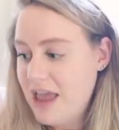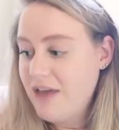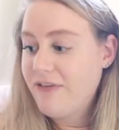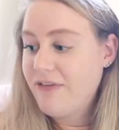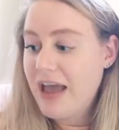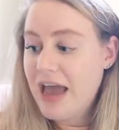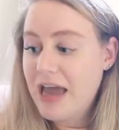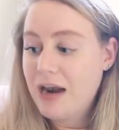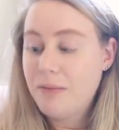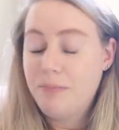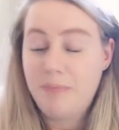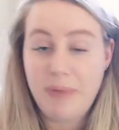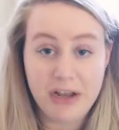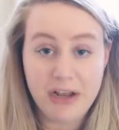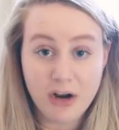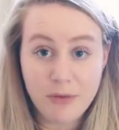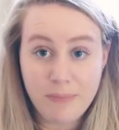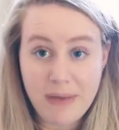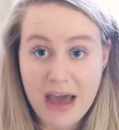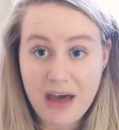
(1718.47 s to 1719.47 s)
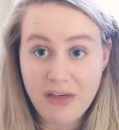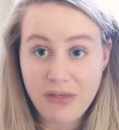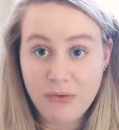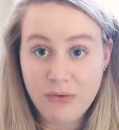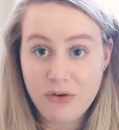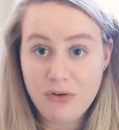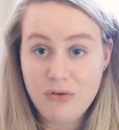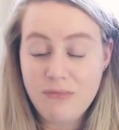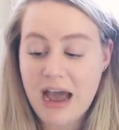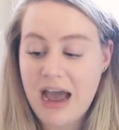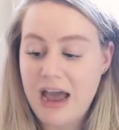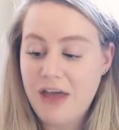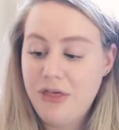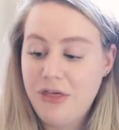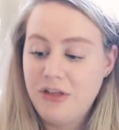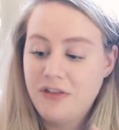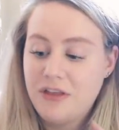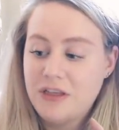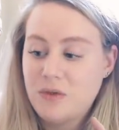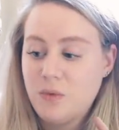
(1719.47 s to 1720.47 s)
If I had a bigger bathroom, I
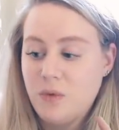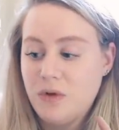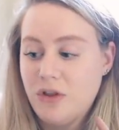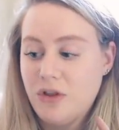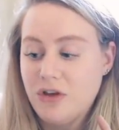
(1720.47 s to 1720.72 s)
think this would